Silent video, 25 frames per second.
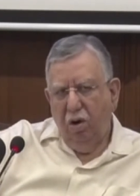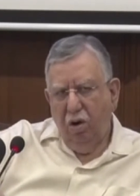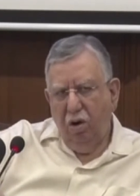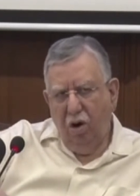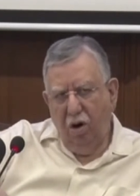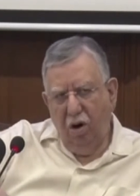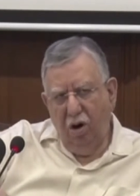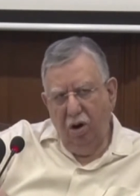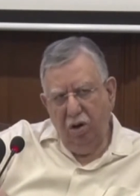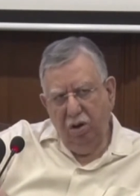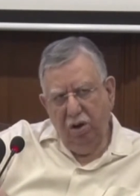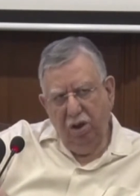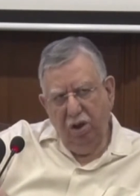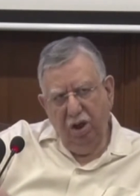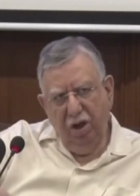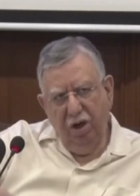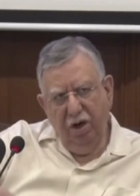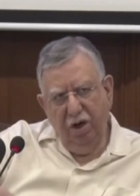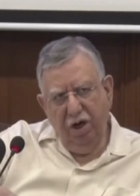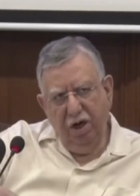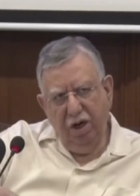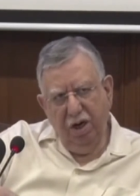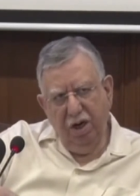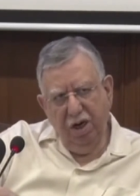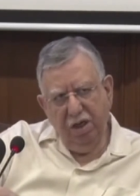On the
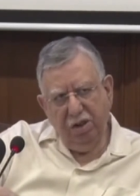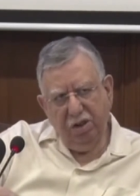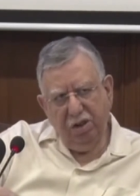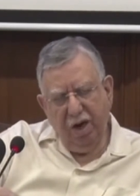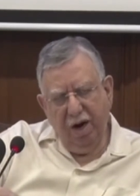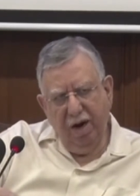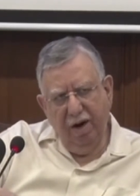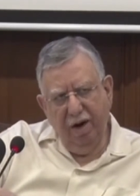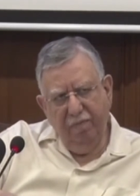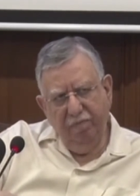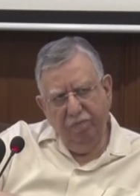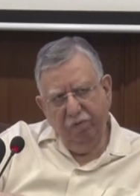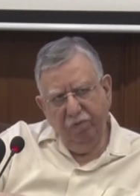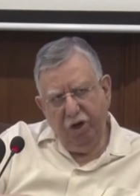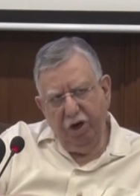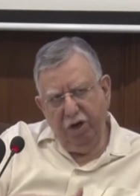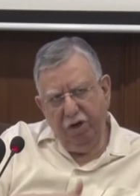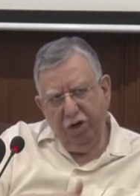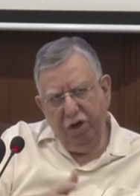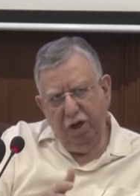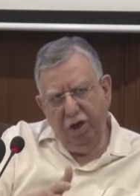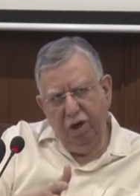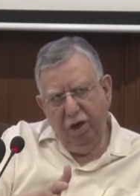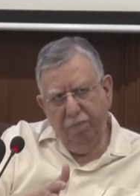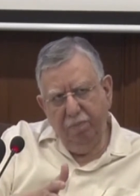retail side,
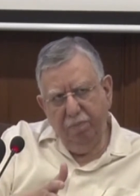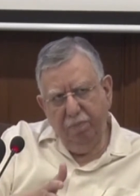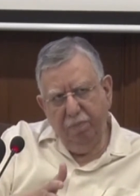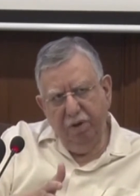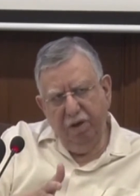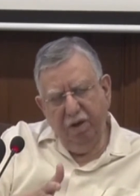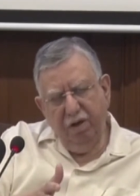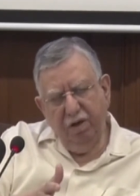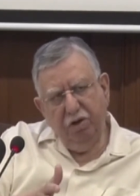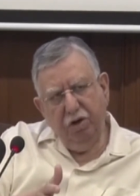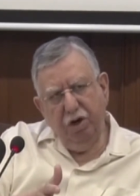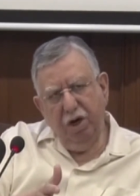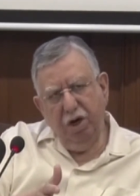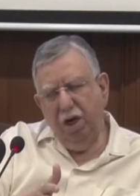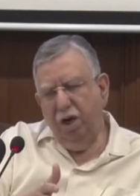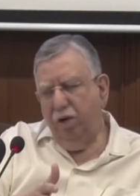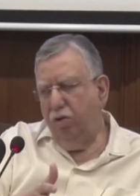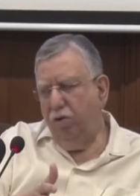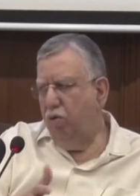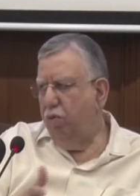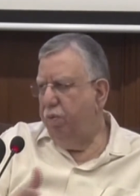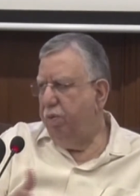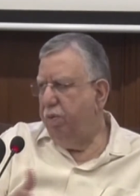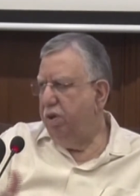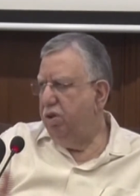18 uh,
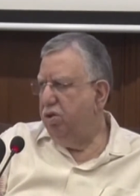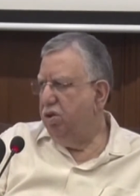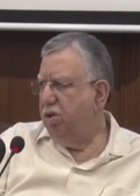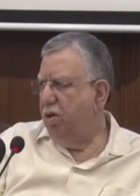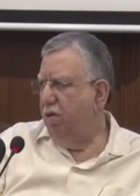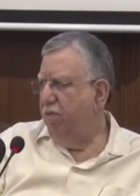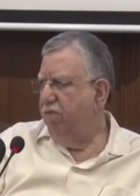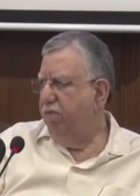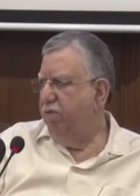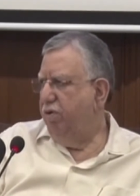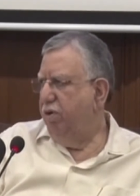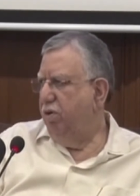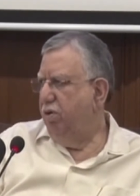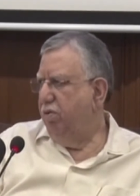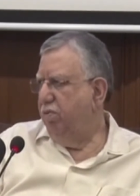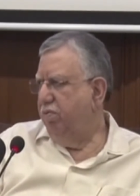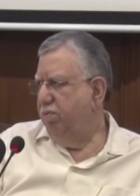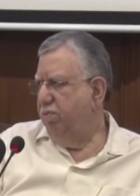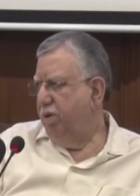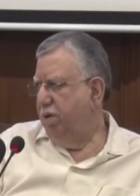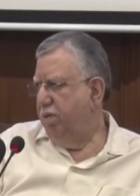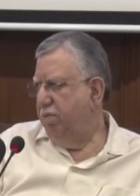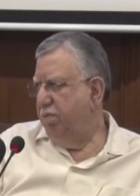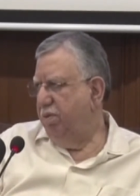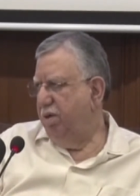trillion rupees of, you know,
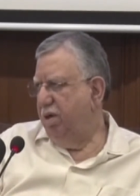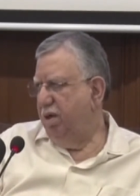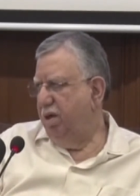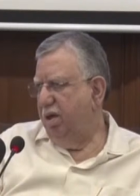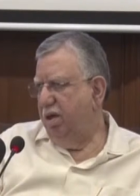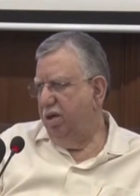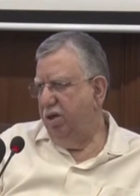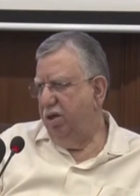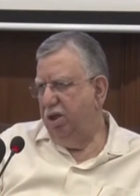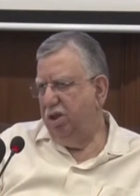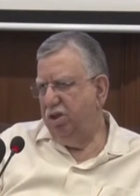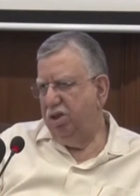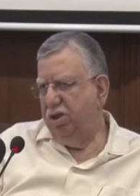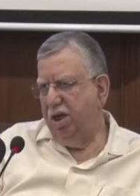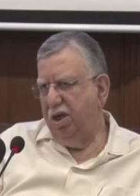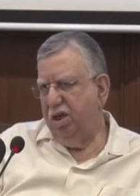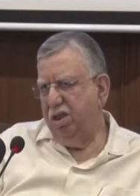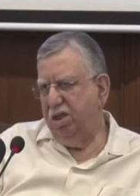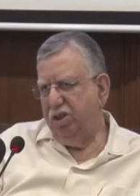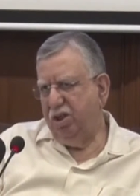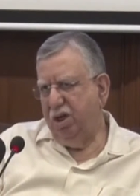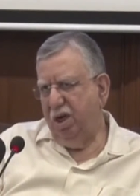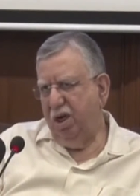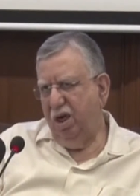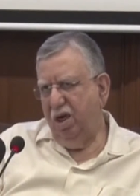uh,
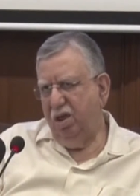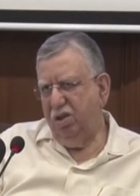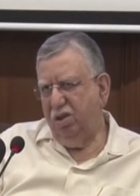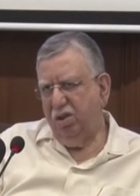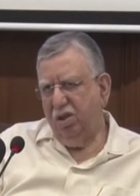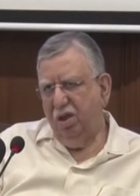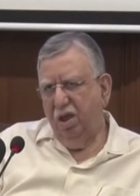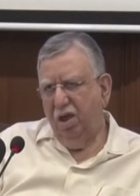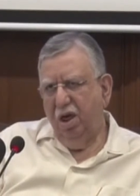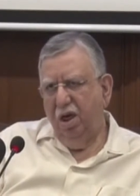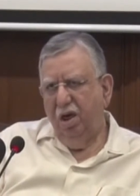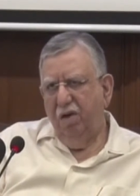retail sales,